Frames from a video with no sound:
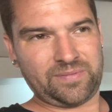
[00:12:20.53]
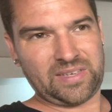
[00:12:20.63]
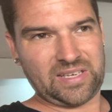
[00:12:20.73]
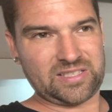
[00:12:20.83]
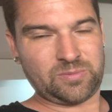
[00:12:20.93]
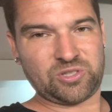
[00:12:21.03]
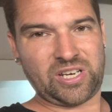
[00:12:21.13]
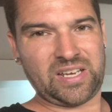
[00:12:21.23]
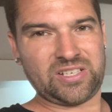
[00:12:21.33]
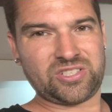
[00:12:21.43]
and some
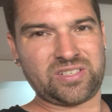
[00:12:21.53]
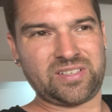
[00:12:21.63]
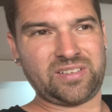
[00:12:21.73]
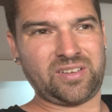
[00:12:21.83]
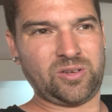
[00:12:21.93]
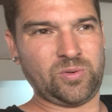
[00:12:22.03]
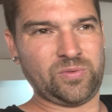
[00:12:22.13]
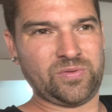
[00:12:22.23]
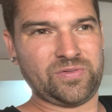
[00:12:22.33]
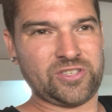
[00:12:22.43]
change
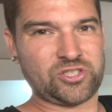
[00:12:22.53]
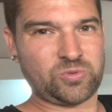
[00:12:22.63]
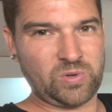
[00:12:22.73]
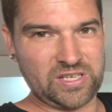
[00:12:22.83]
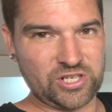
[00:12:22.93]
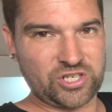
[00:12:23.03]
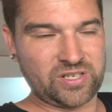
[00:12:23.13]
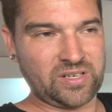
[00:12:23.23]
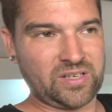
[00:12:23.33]
on the switch.